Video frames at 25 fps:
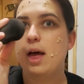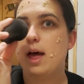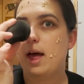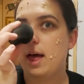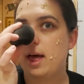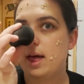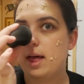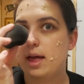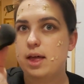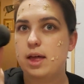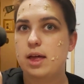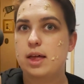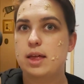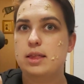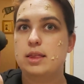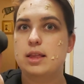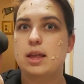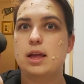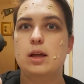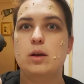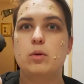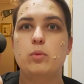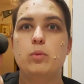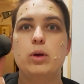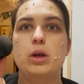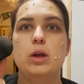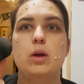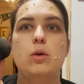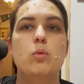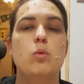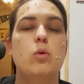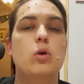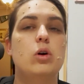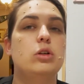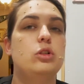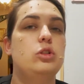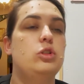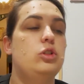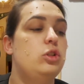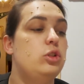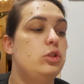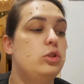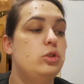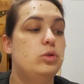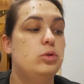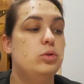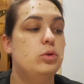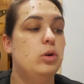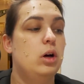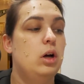And then we want
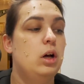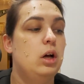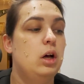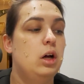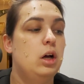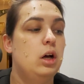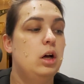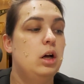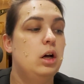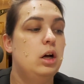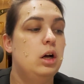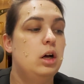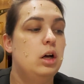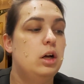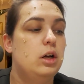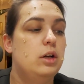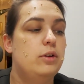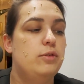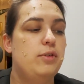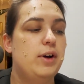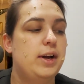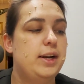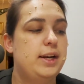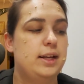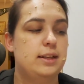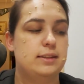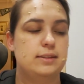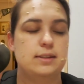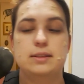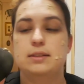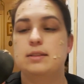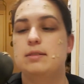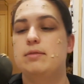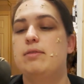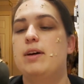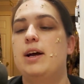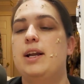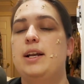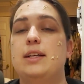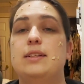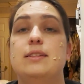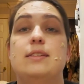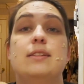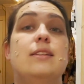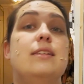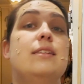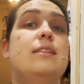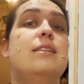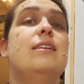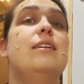to finances. Finances
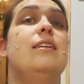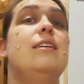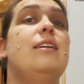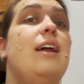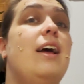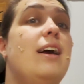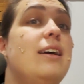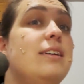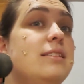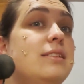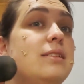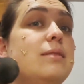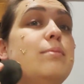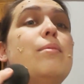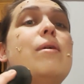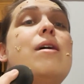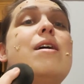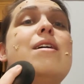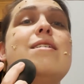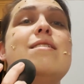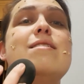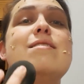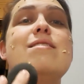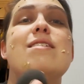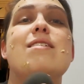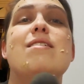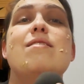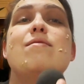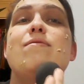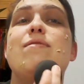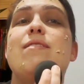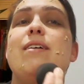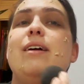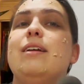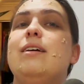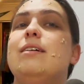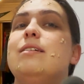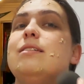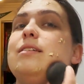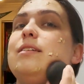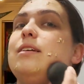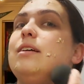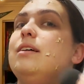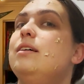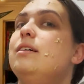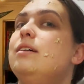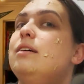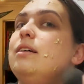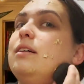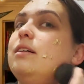is the next. But you now
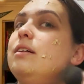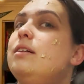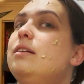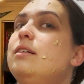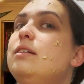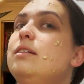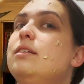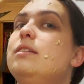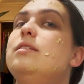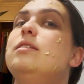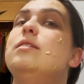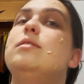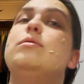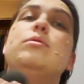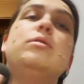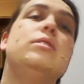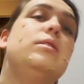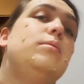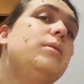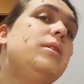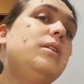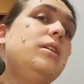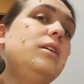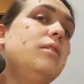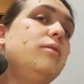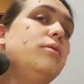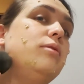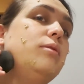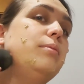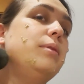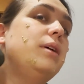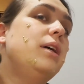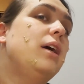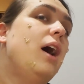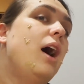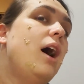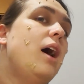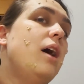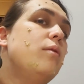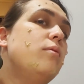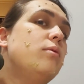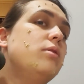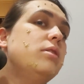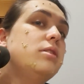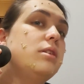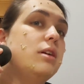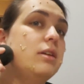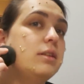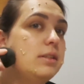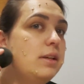financing is a really big deal for me. I want to
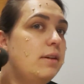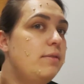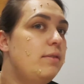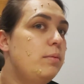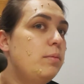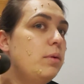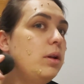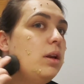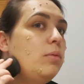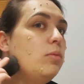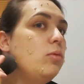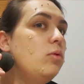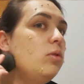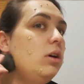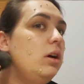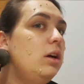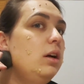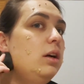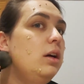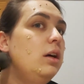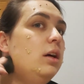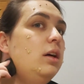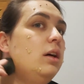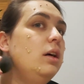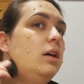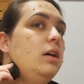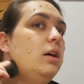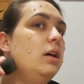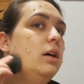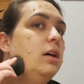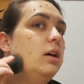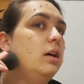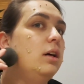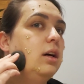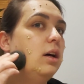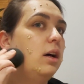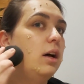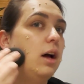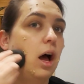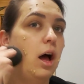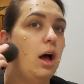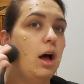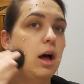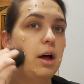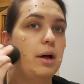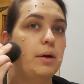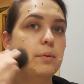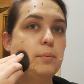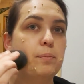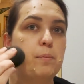start saving money more.
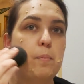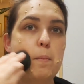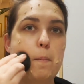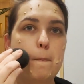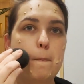Um,